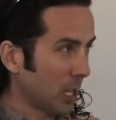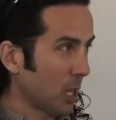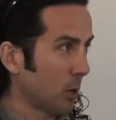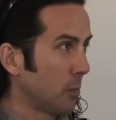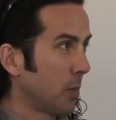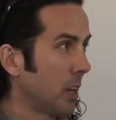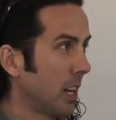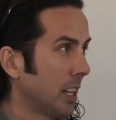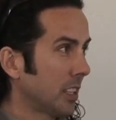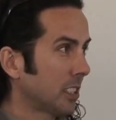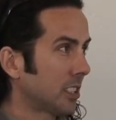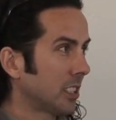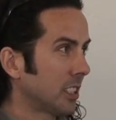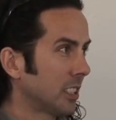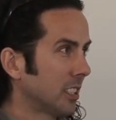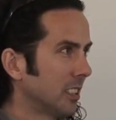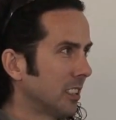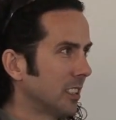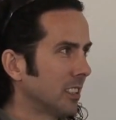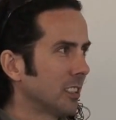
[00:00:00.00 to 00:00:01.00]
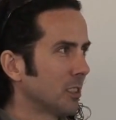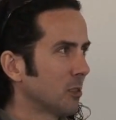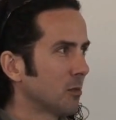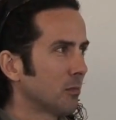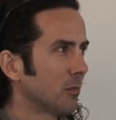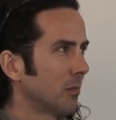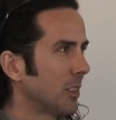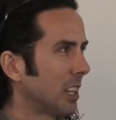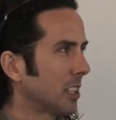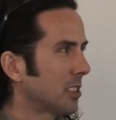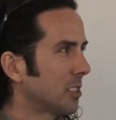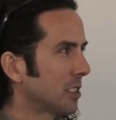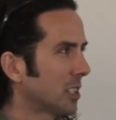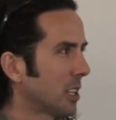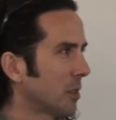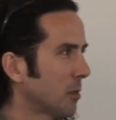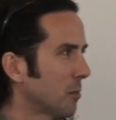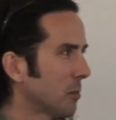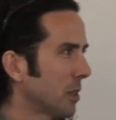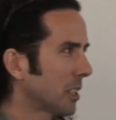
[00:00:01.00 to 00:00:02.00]
a pasture, lunch is
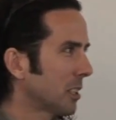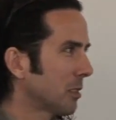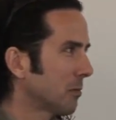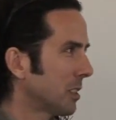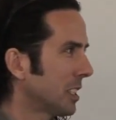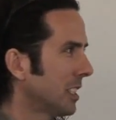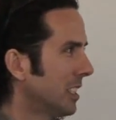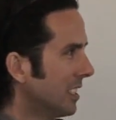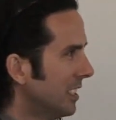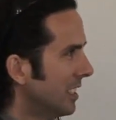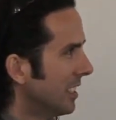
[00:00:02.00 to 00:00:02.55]
coming back on me.